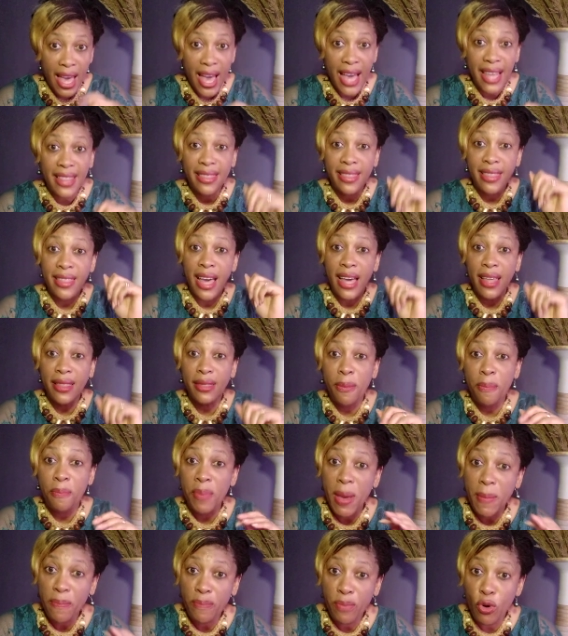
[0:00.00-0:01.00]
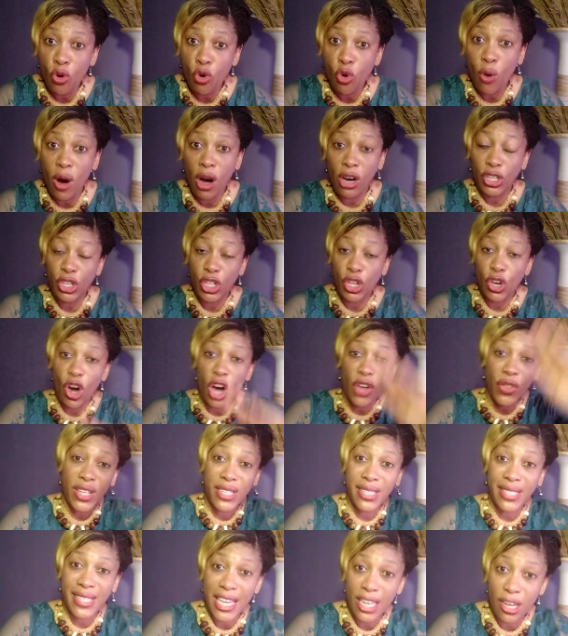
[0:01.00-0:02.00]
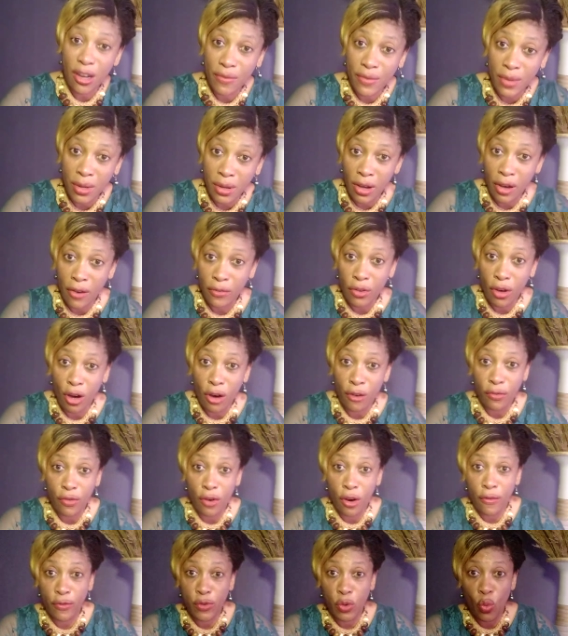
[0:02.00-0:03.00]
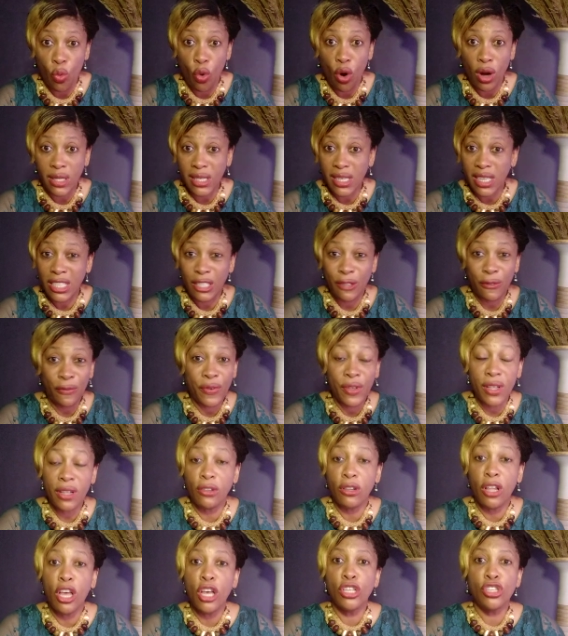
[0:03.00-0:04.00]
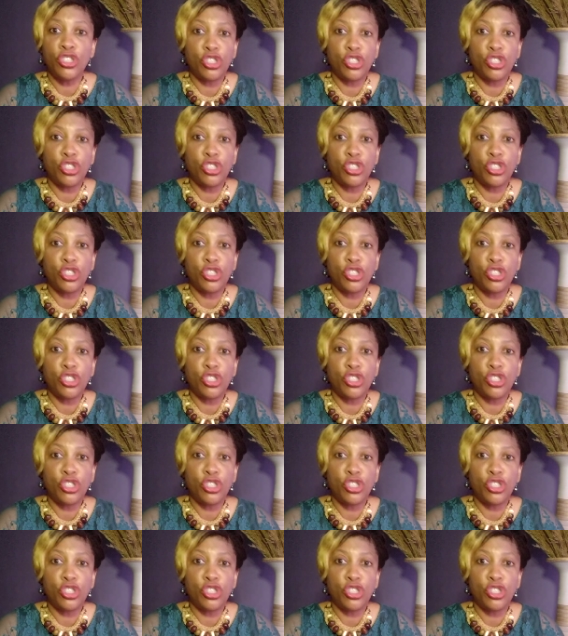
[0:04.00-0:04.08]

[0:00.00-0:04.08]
And people who are on the other side of the waters feel